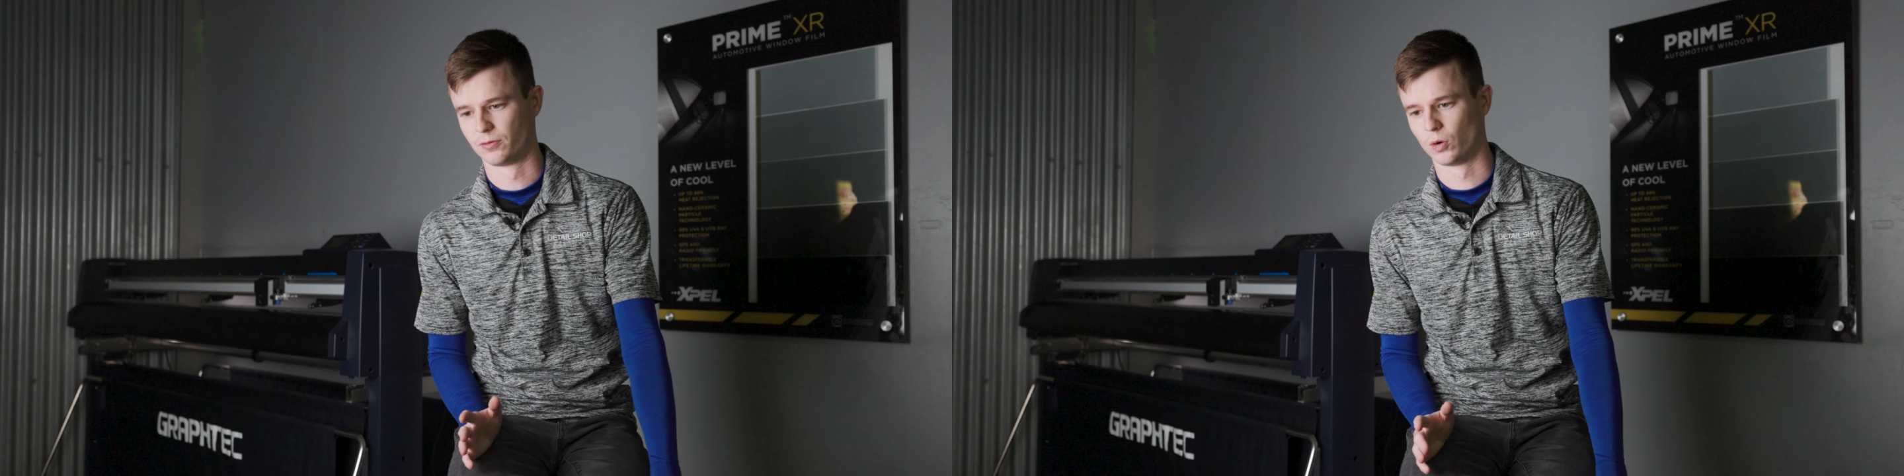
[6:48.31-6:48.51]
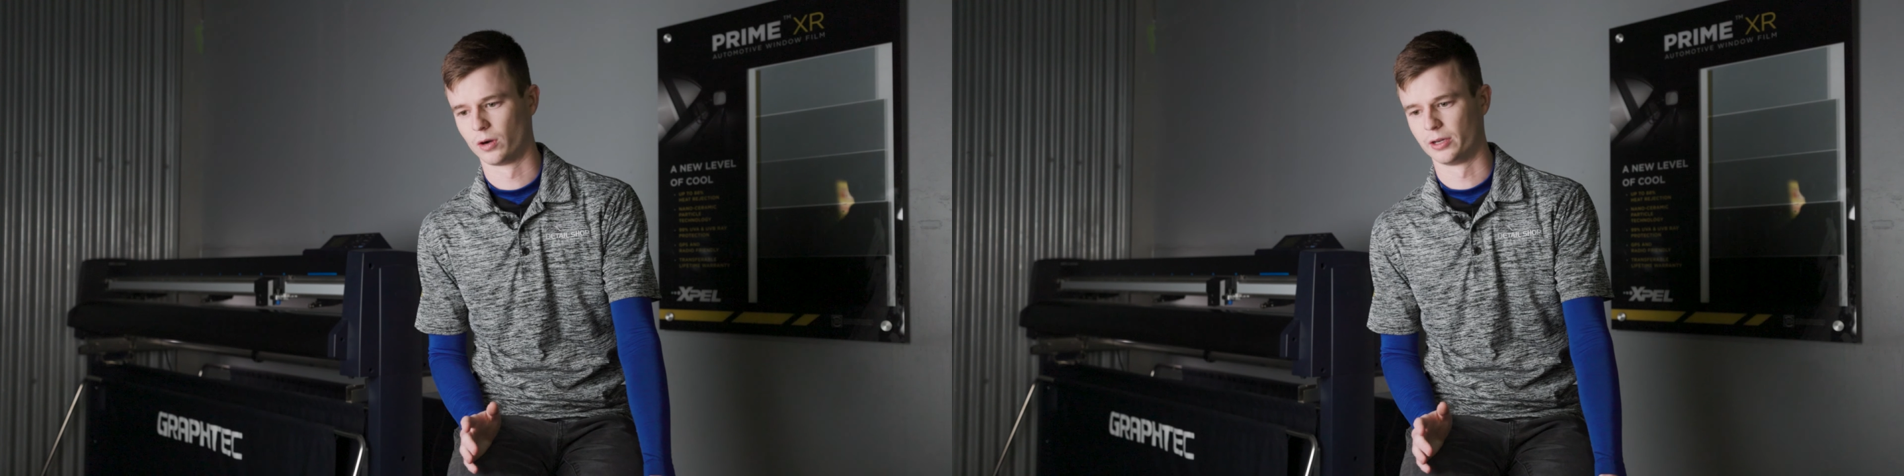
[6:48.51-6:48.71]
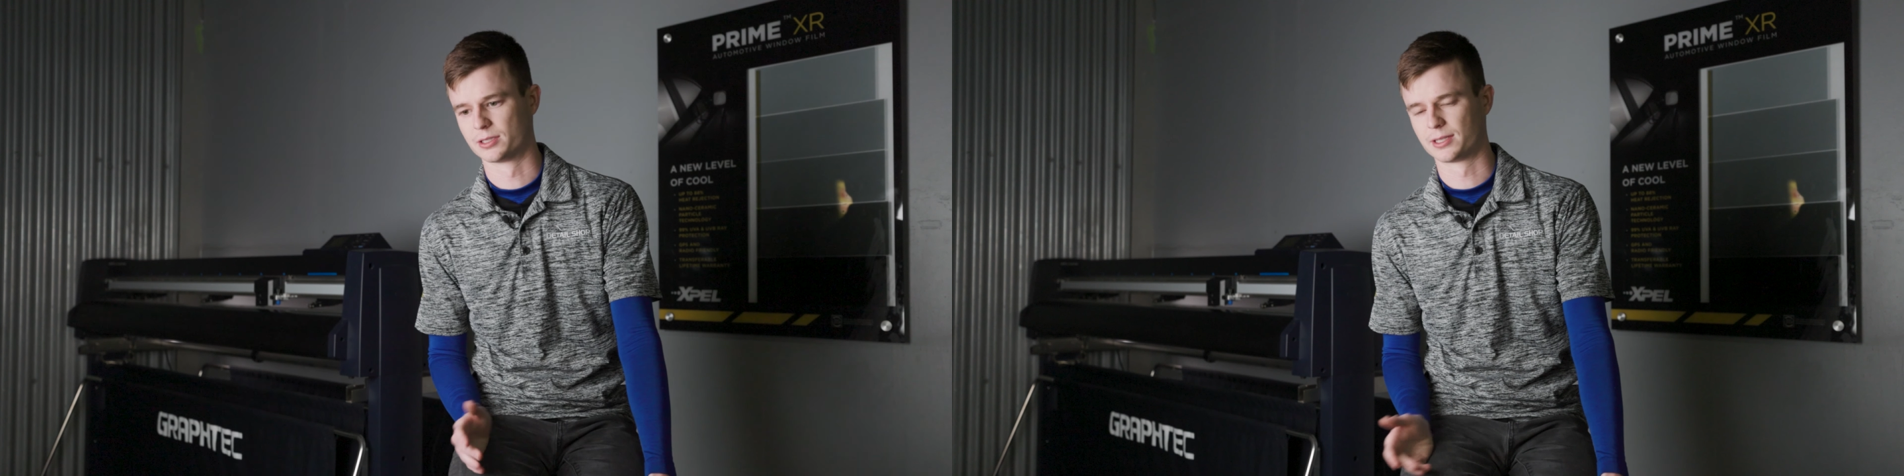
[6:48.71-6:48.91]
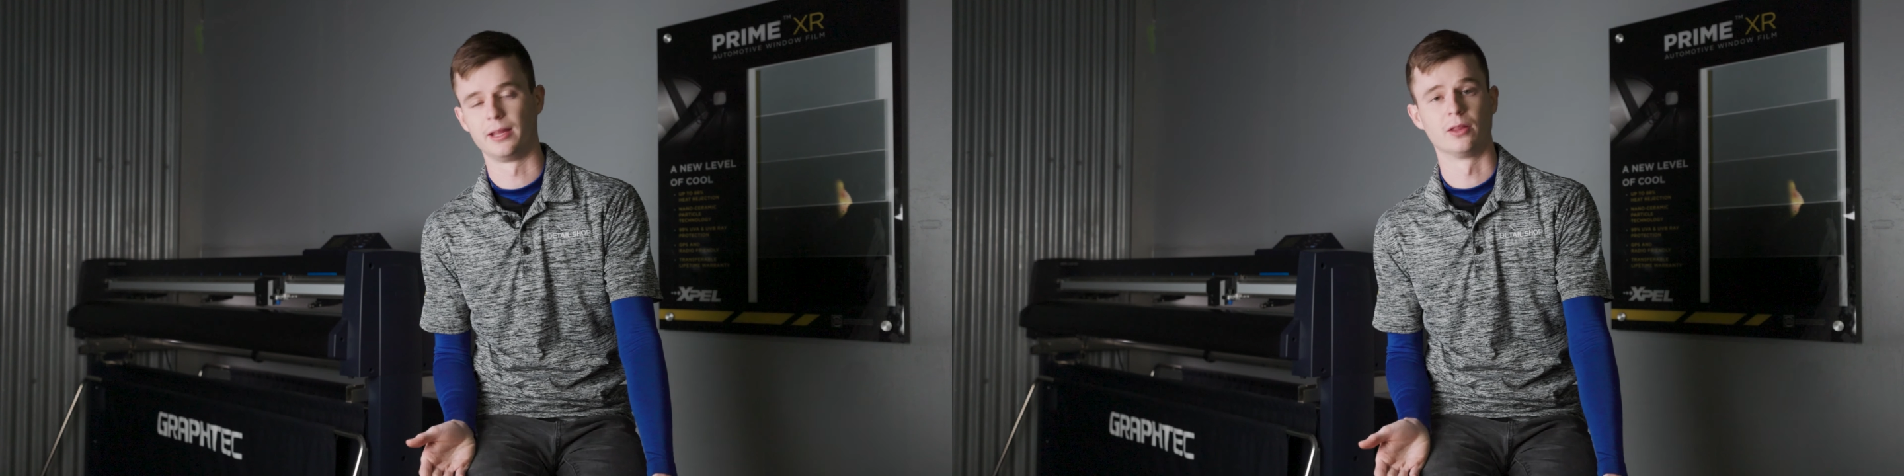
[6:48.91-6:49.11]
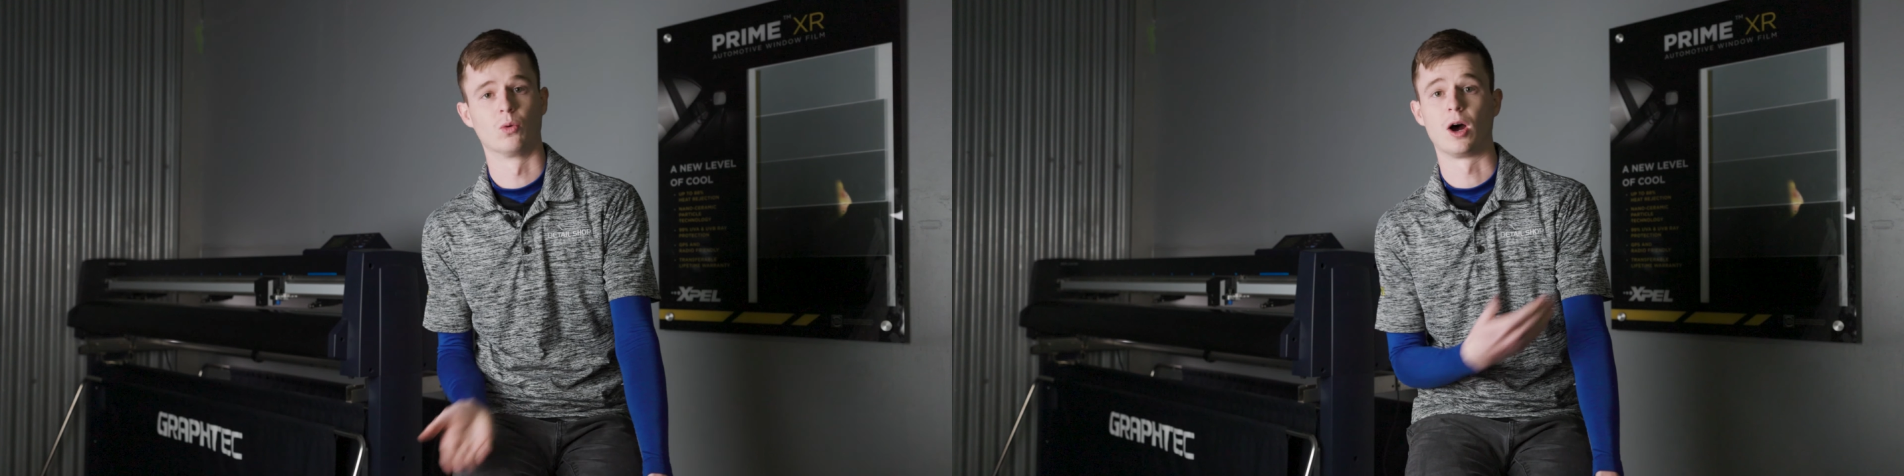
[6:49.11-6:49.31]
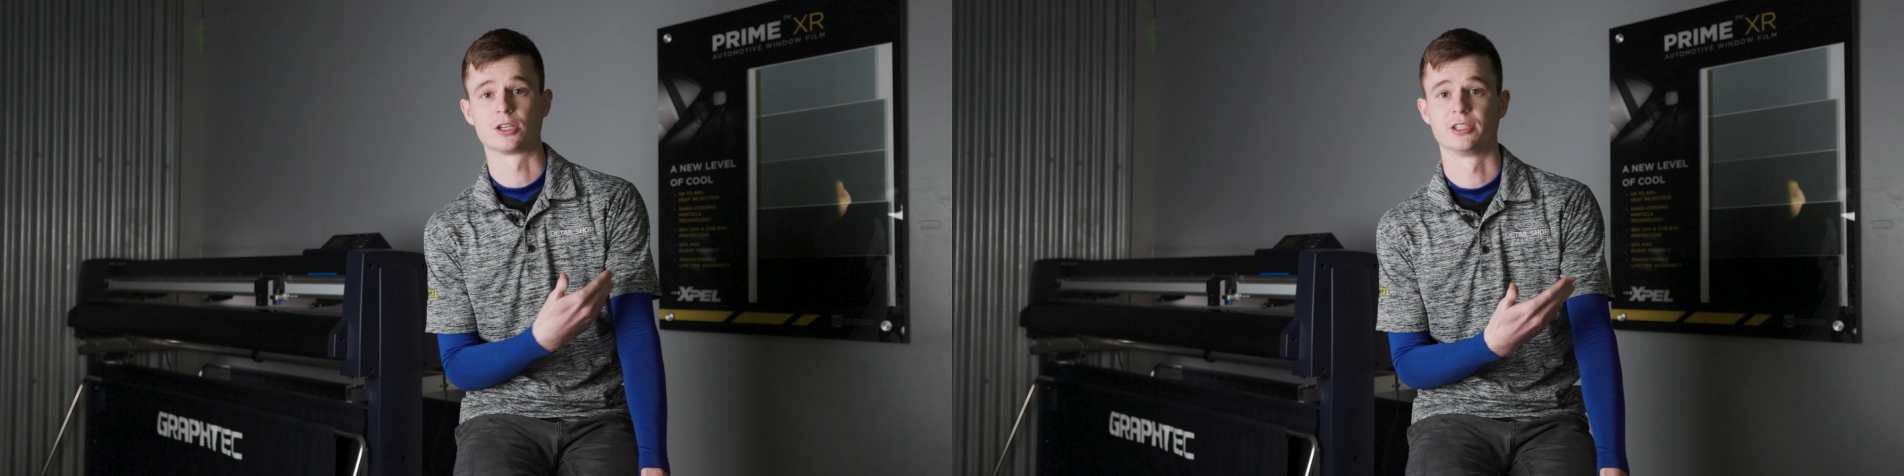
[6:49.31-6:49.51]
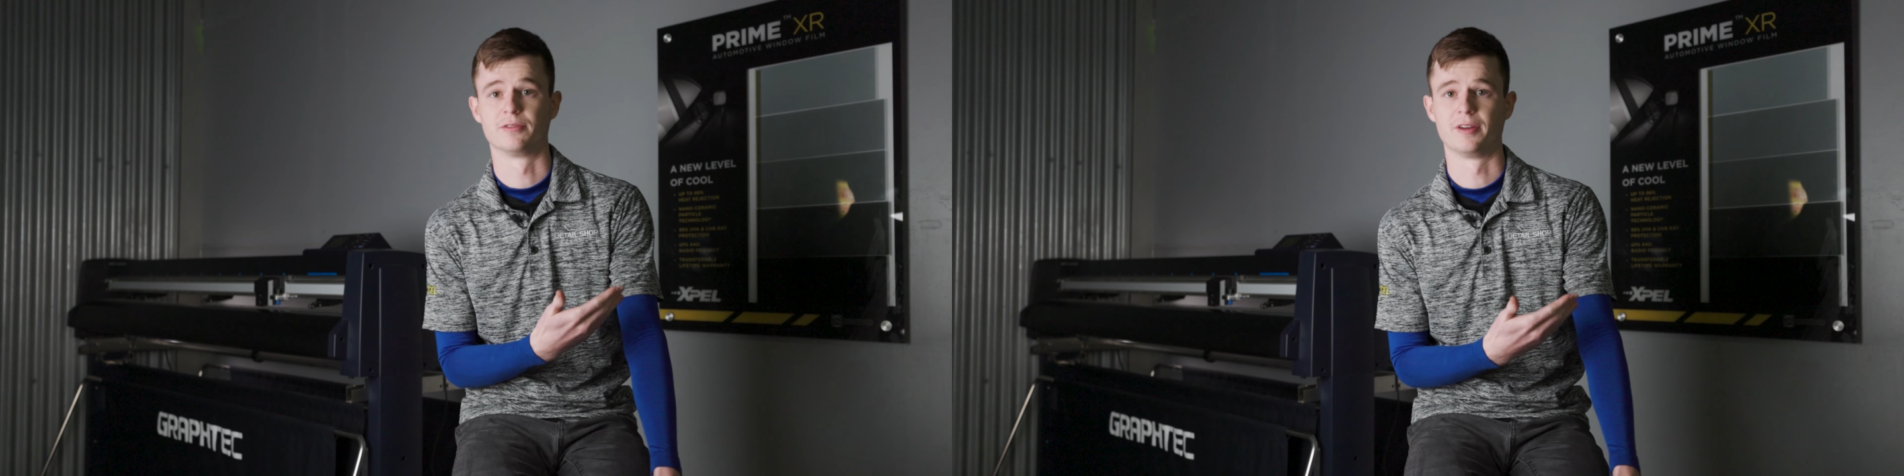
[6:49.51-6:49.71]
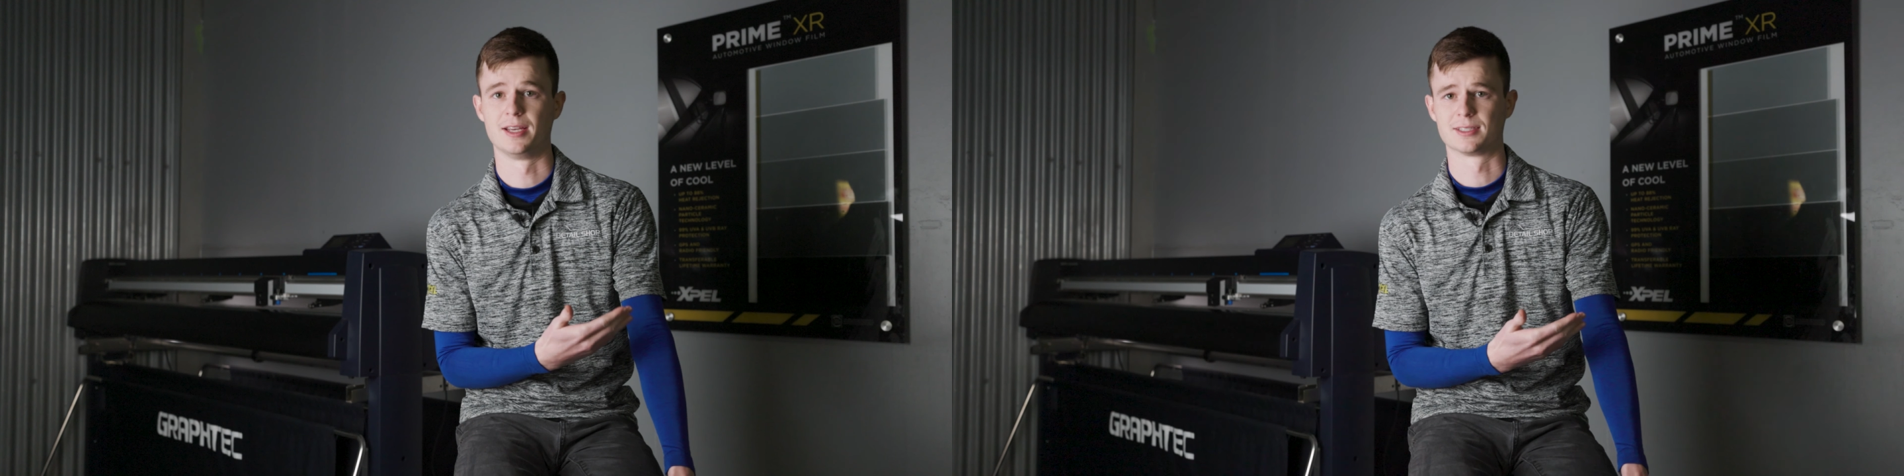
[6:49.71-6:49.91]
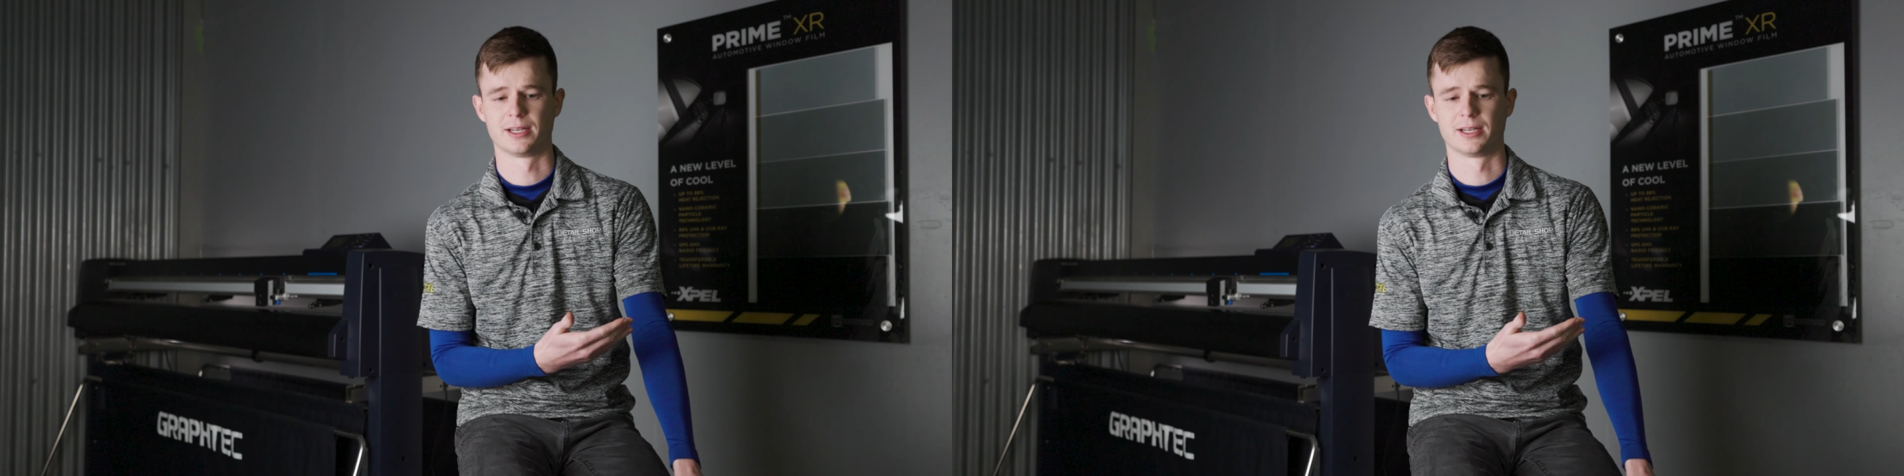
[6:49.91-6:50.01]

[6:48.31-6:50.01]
for is in the washing phase,